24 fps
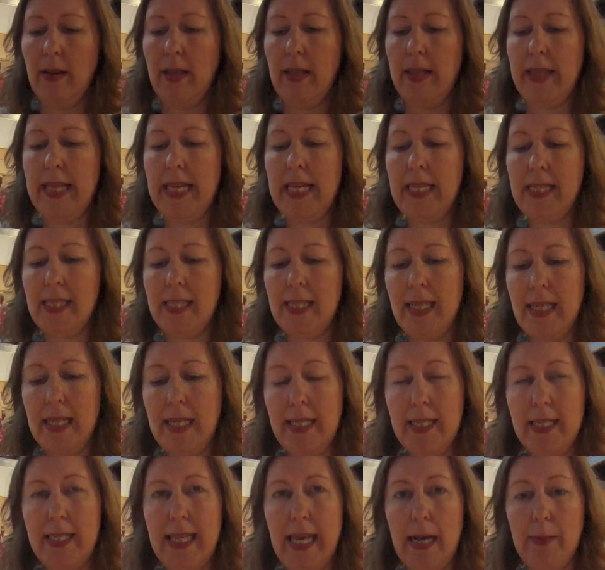This
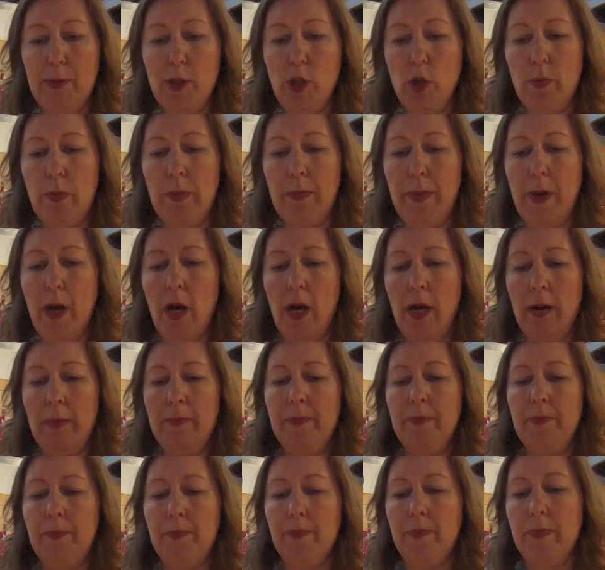is the absorbent part,
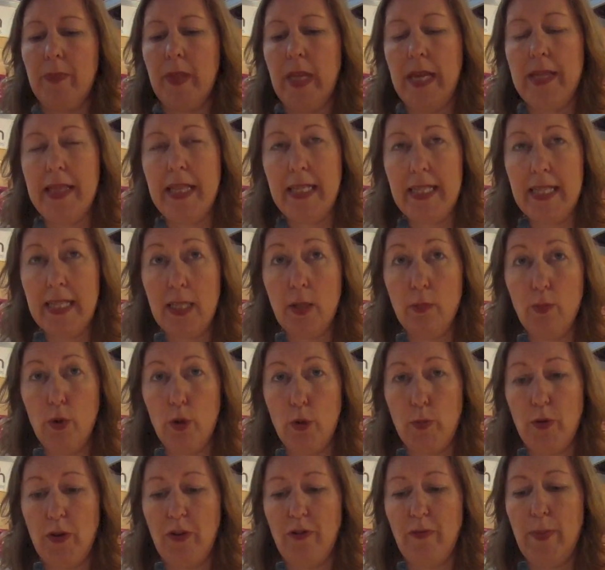and this is the
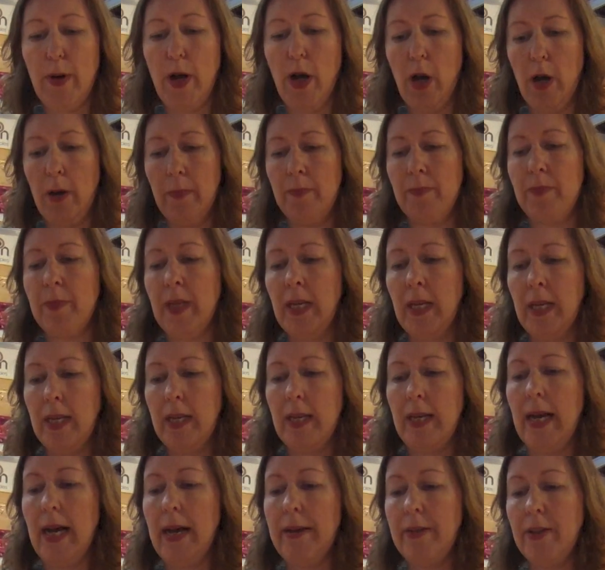waterproof part,
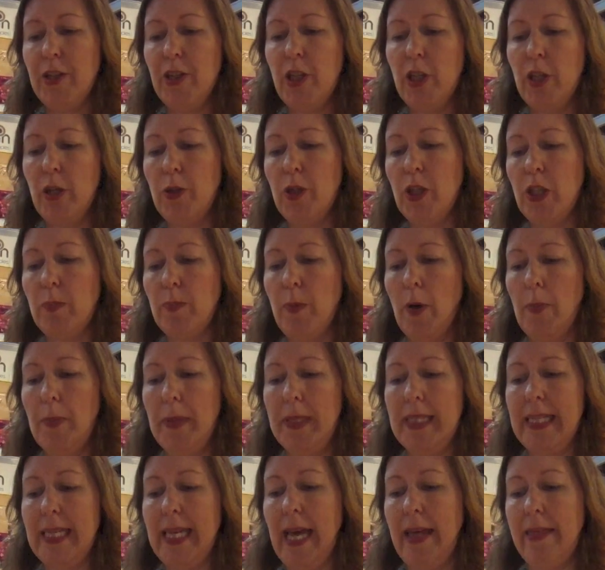and the two just pop
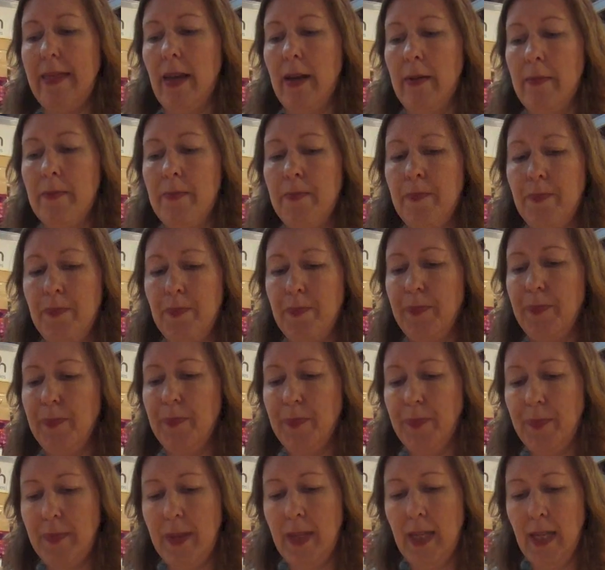it together.
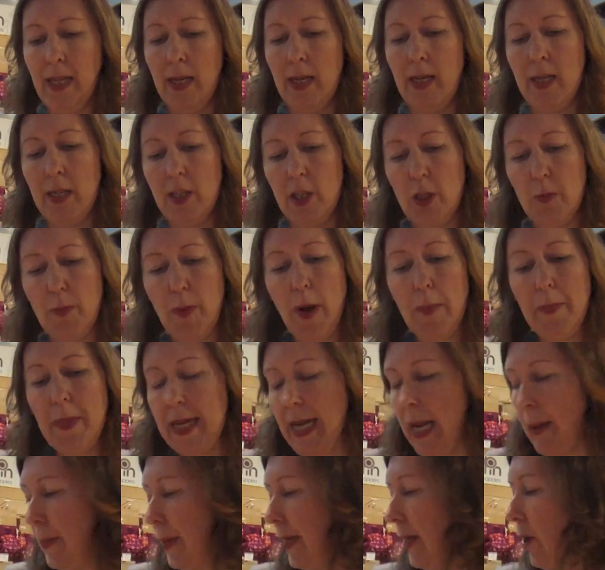To pop the
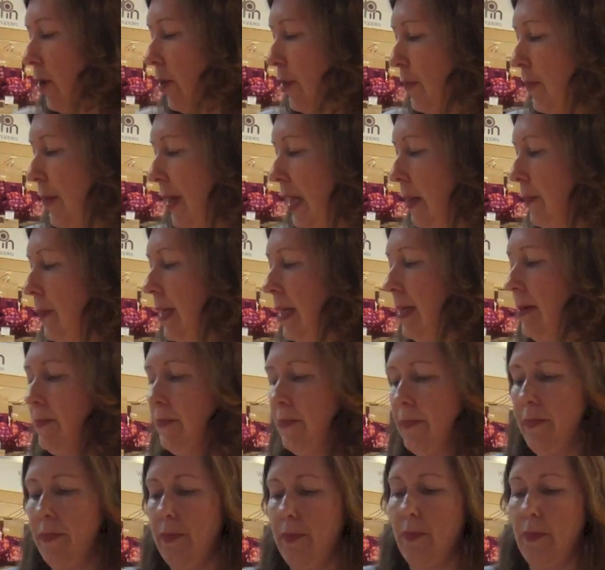nappy on the baby,
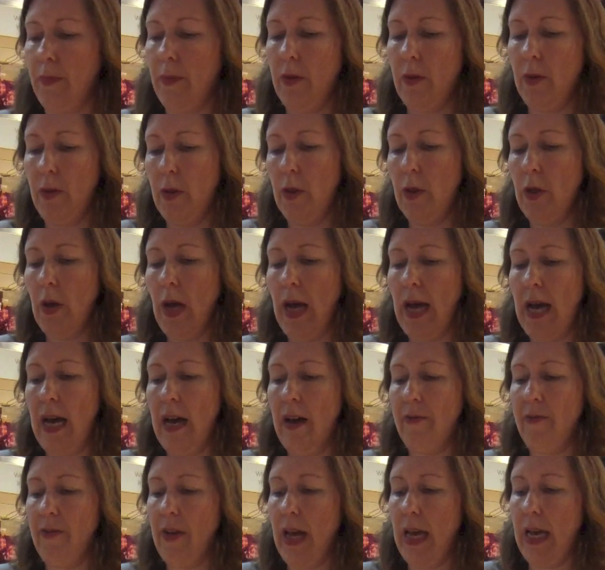you
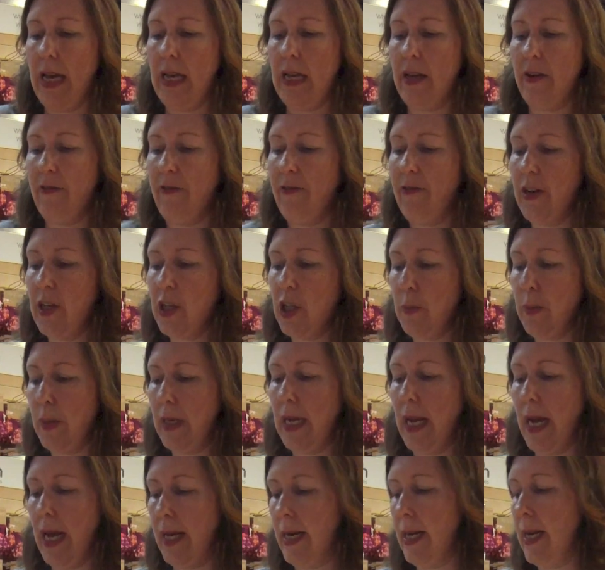have a flushable
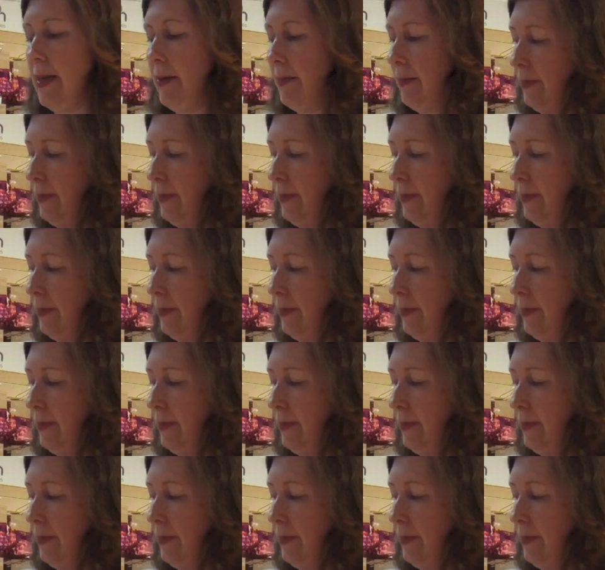liner